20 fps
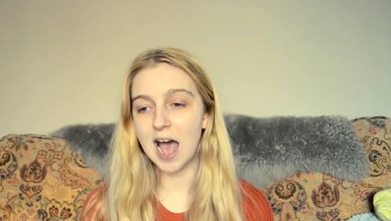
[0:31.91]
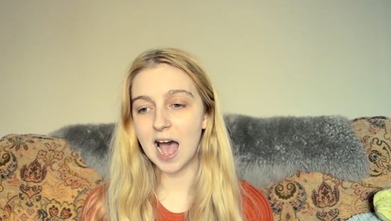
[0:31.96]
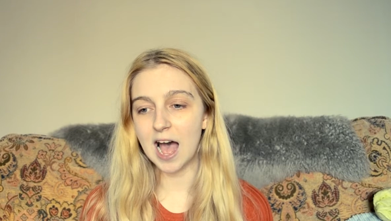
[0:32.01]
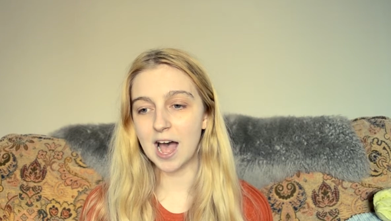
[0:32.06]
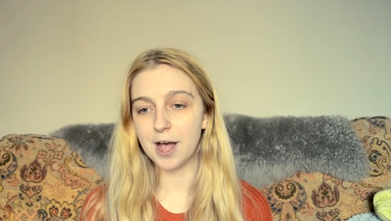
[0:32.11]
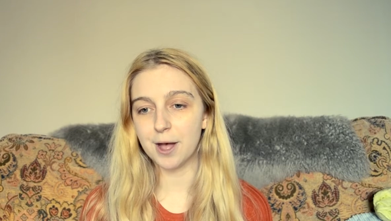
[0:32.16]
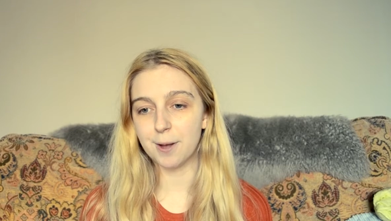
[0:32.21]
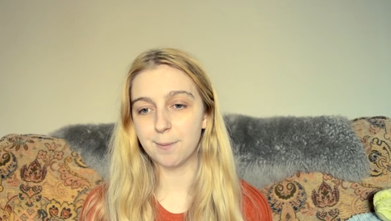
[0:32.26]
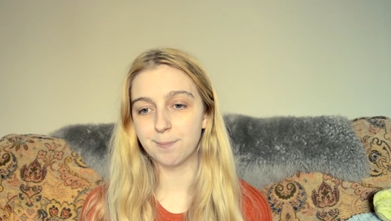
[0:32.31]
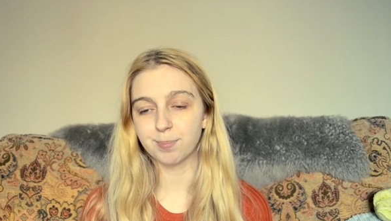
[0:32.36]

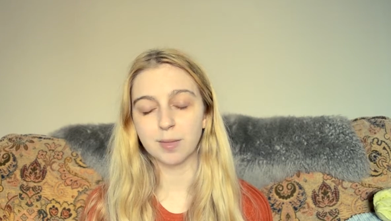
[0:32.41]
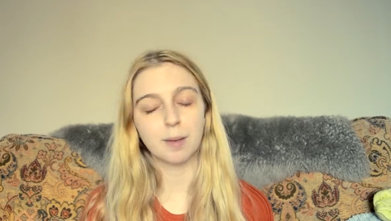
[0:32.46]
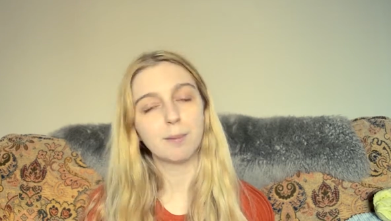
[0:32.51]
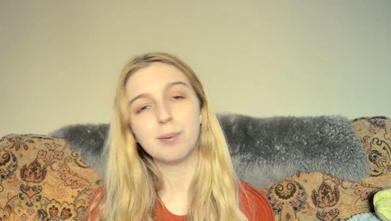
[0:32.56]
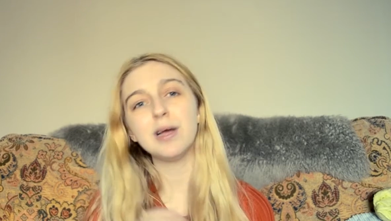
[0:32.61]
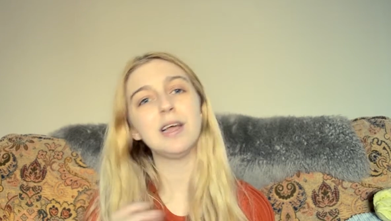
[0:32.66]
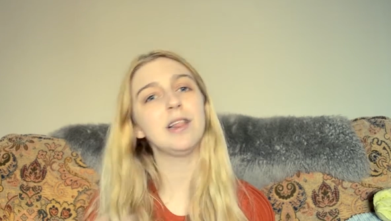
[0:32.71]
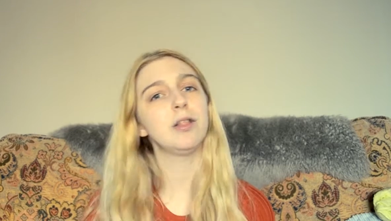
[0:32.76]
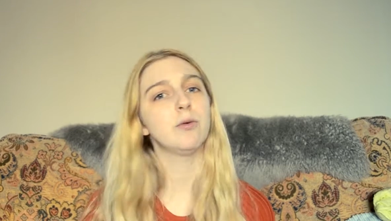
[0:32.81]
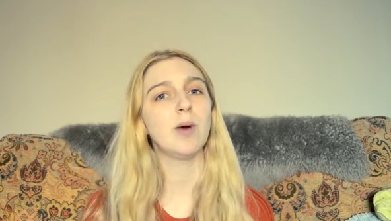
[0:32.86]
Um,
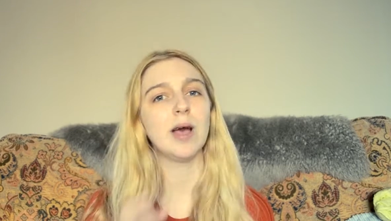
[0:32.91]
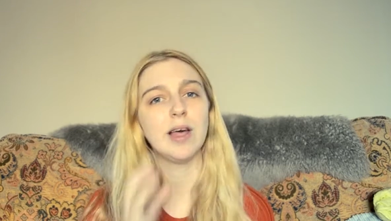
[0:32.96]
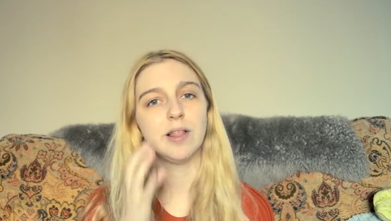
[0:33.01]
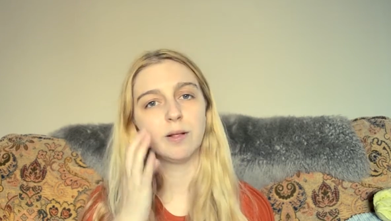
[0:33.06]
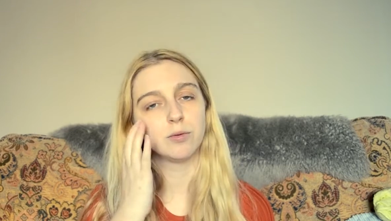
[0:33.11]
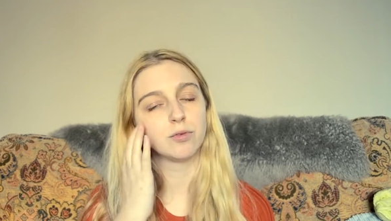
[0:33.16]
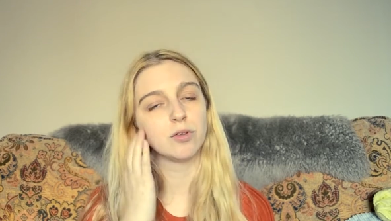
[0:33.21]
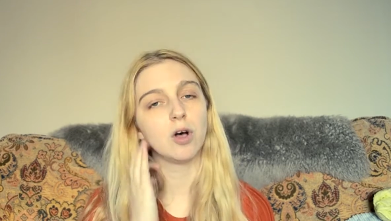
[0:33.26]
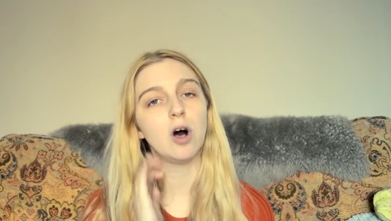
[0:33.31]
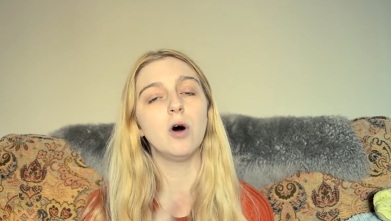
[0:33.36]
but either way,
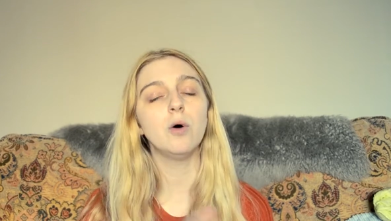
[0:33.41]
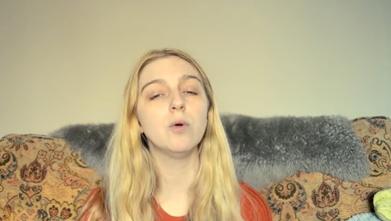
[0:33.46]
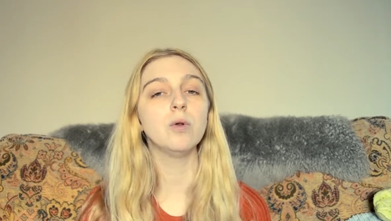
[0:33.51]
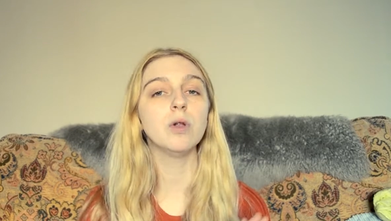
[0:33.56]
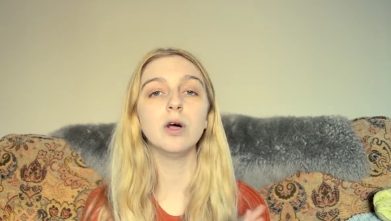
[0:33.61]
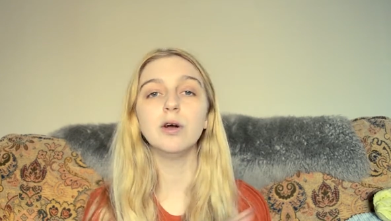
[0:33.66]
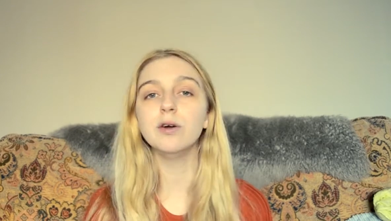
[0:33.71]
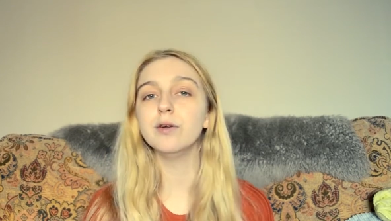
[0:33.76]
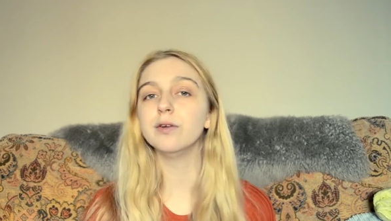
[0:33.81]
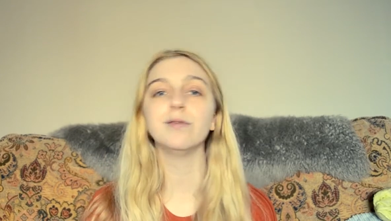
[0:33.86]
there was a whole
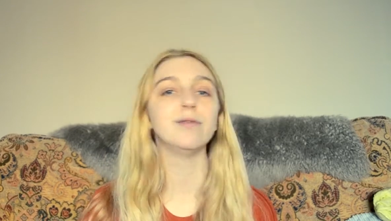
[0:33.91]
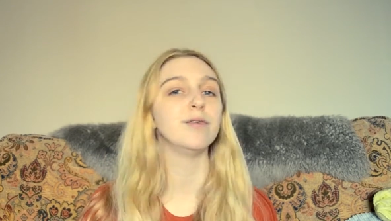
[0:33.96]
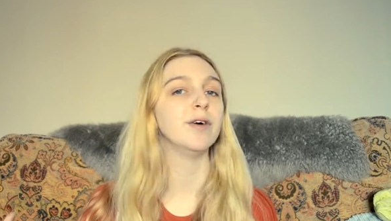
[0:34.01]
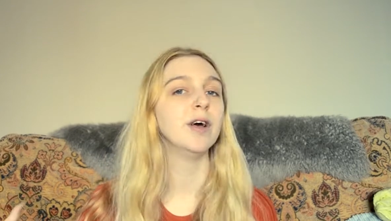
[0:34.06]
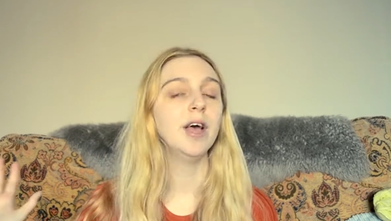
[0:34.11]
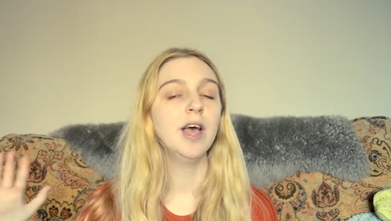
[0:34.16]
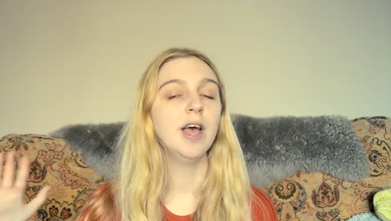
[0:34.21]
load of,